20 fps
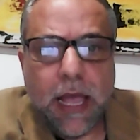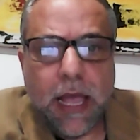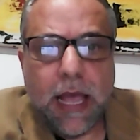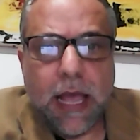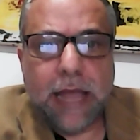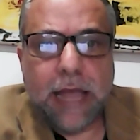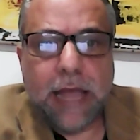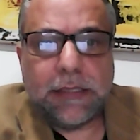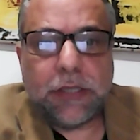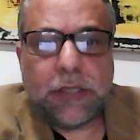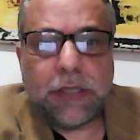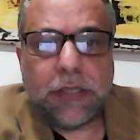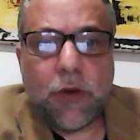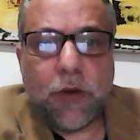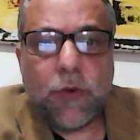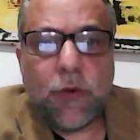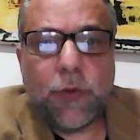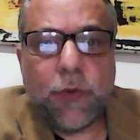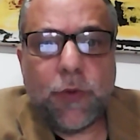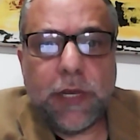And
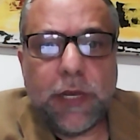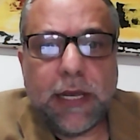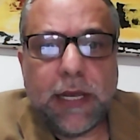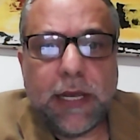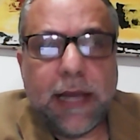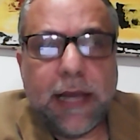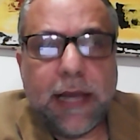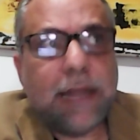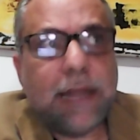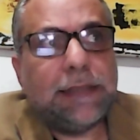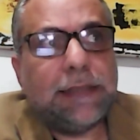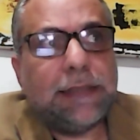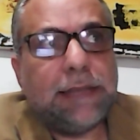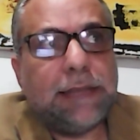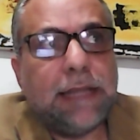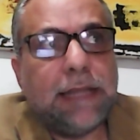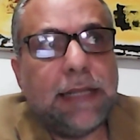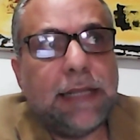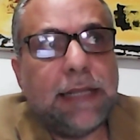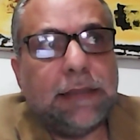so we can
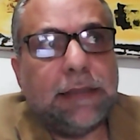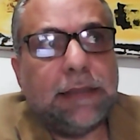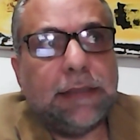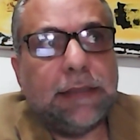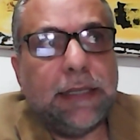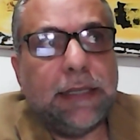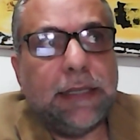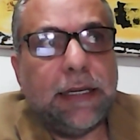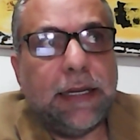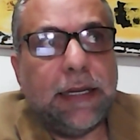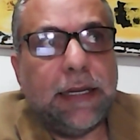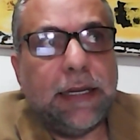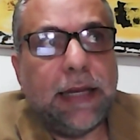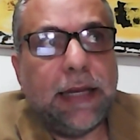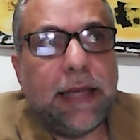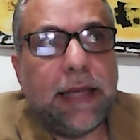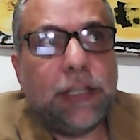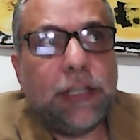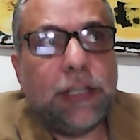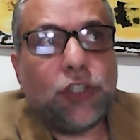understand that
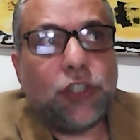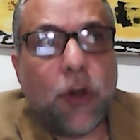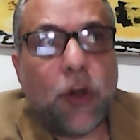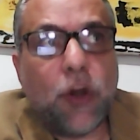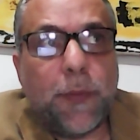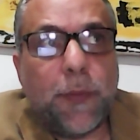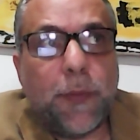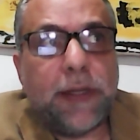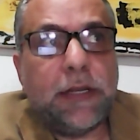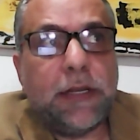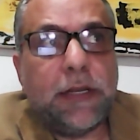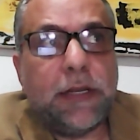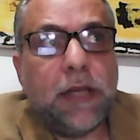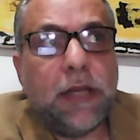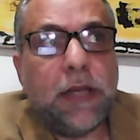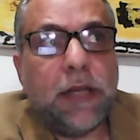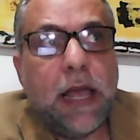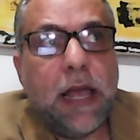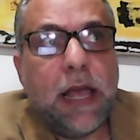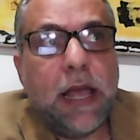each
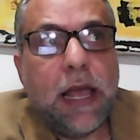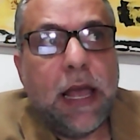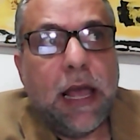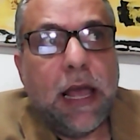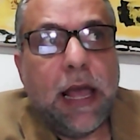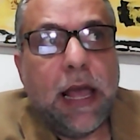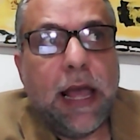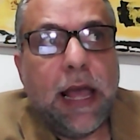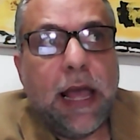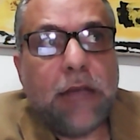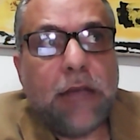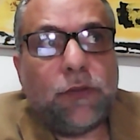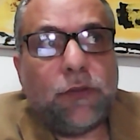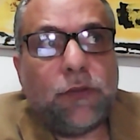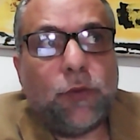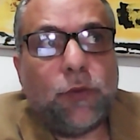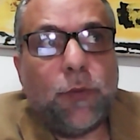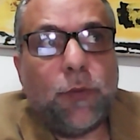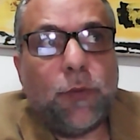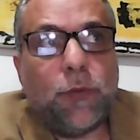company has
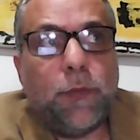to